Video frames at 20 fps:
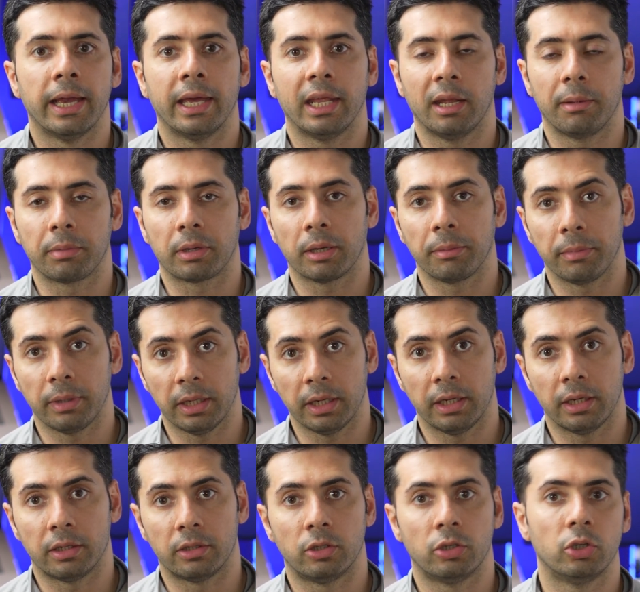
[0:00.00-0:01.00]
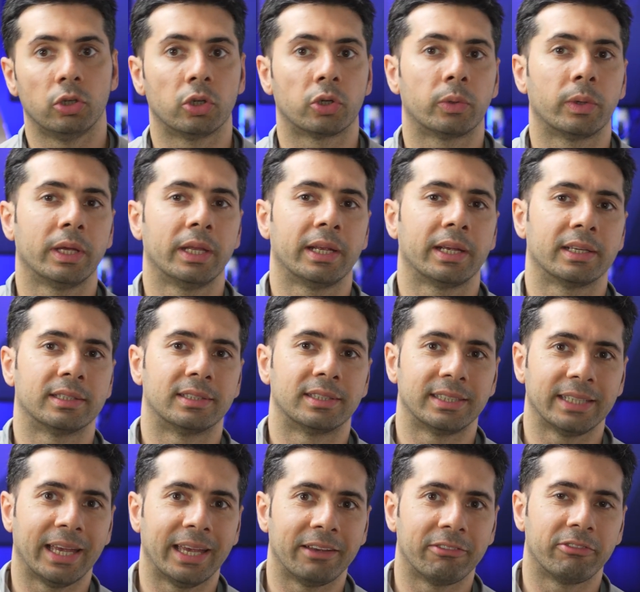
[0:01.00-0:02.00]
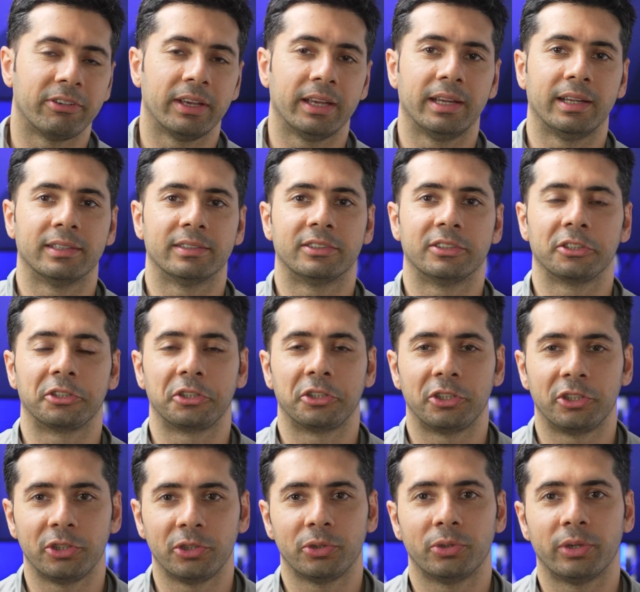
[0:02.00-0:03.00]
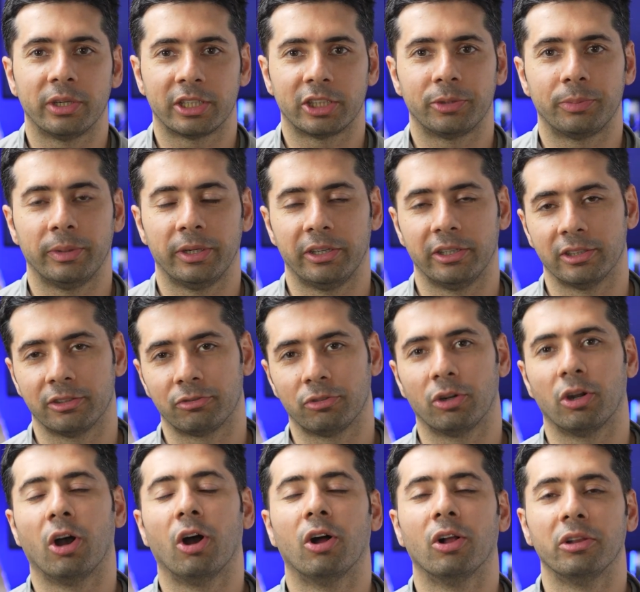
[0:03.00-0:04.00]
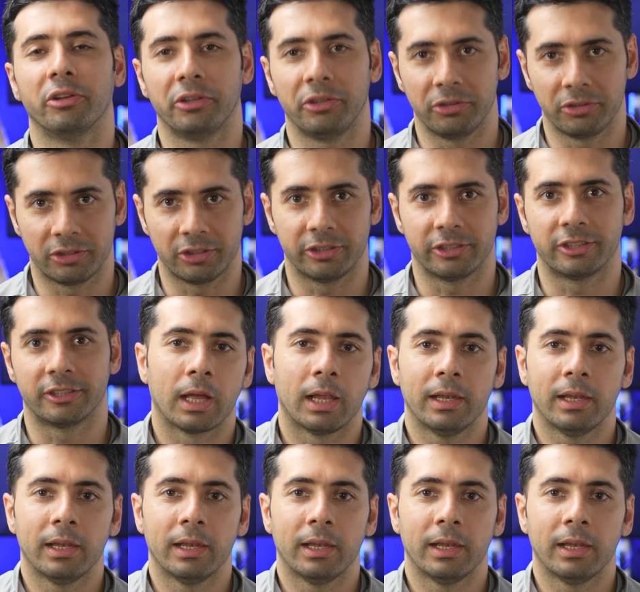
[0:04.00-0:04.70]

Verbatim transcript: and I'm committed to creating a safe and secure experience for all the users.